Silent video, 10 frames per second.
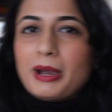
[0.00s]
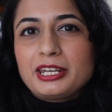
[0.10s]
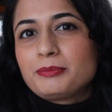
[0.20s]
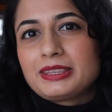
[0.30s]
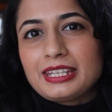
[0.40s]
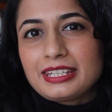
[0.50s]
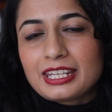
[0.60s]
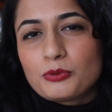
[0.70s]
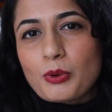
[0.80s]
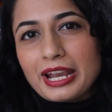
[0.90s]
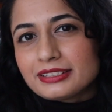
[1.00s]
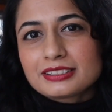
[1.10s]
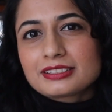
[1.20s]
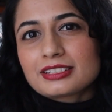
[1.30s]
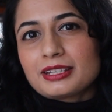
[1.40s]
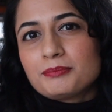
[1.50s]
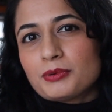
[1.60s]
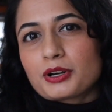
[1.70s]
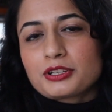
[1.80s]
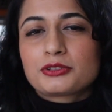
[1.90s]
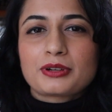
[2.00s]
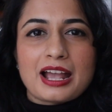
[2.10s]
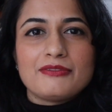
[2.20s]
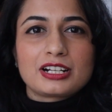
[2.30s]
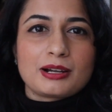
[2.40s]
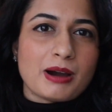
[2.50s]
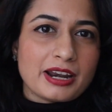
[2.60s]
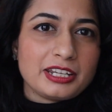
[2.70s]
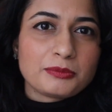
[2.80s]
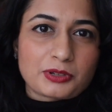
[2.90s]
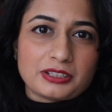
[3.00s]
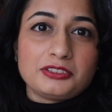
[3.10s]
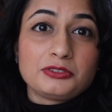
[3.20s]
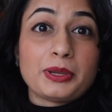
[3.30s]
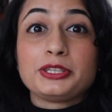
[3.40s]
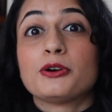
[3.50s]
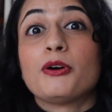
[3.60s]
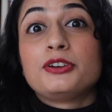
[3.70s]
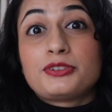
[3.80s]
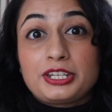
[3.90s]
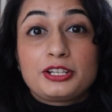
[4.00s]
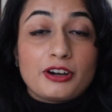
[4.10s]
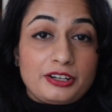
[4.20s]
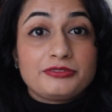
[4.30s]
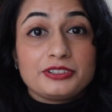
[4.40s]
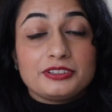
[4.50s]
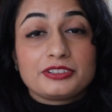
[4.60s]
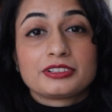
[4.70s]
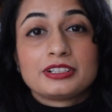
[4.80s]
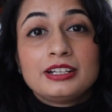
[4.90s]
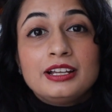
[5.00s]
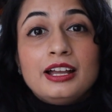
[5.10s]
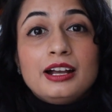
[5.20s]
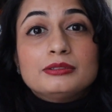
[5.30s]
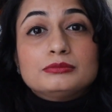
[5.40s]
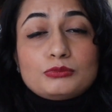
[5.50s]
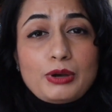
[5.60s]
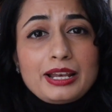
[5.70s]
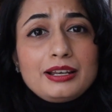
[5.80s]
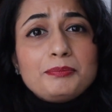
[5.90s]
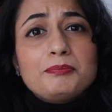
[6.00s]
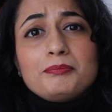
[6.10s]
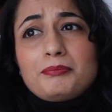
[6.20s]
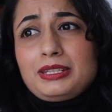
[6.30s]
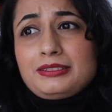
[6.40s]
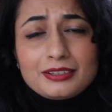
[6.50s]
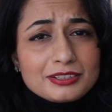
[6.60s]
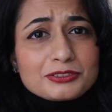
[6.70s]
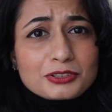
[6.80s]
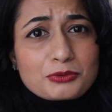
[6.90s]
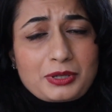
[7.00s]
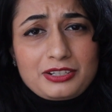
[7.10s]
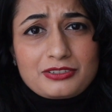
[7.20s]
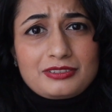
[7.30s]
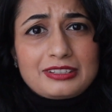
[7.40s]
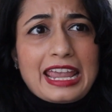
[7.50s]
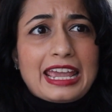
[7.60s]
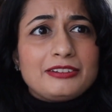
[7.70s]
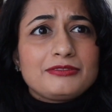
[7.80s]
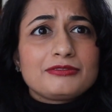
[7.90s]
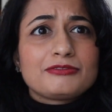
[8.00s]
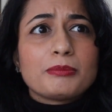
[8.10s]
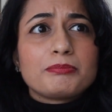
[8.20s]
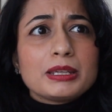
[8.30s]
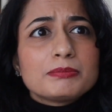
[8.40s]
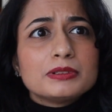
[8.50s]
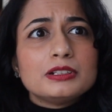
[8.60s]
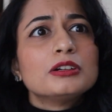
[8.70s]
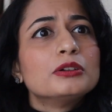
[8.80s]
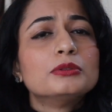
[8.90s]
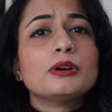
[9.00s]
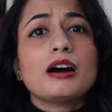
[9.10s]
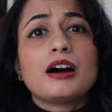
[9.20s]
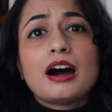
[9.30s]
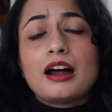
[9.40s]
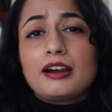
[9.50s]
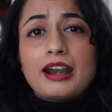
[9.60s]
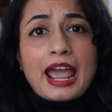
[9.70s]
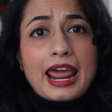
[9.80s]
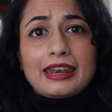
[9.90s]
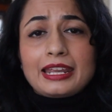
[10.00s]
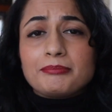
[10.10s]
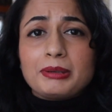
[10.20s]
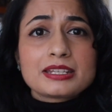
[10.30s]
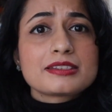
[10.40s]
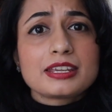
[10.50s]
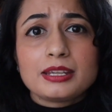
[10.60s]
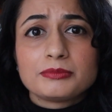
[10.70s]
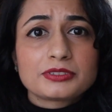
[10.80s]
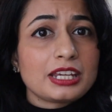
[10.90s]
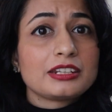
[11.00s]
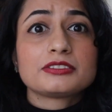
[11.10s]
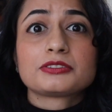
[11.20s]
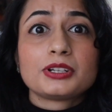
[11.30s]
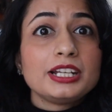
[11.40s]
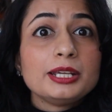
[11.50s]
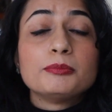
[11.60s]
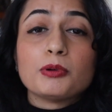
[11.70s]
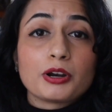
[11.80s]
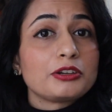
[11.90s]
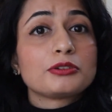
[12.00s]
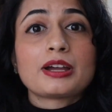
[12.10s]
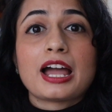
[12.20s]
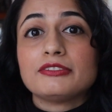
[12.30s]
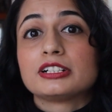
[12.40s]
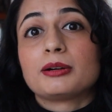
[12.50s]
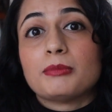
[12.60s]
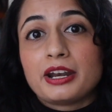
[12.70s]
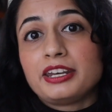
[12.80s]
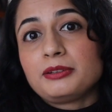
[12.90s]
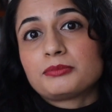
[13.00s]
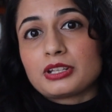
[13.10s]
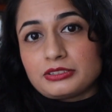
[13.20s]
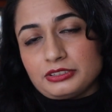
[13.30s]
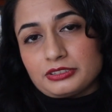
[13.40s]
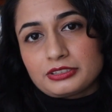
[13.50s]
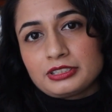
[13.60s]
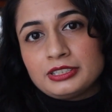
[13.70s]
might be thinking, why is it important to have a commanding presence when you're already confident? Well, in certain situations and for people who are handling big teams, it is really important to have a commanding presence.